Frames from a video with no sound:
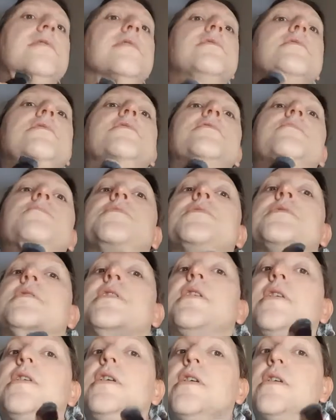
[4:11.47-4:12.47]

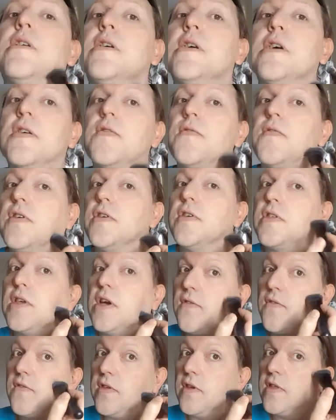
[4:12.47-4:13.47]
desperately for
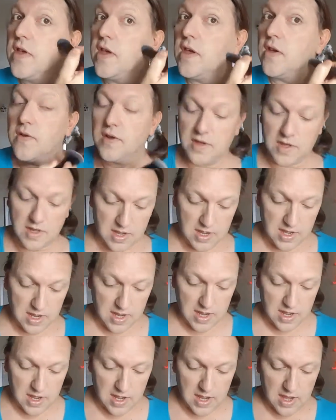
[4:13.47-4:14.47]
stuff to do.
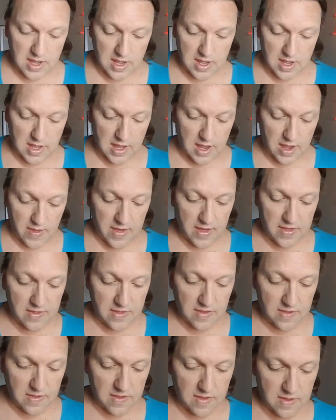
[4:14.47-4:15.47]
Now
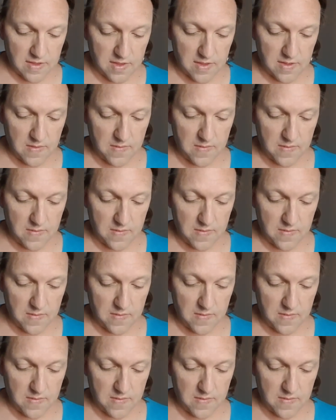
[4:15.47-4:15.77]
this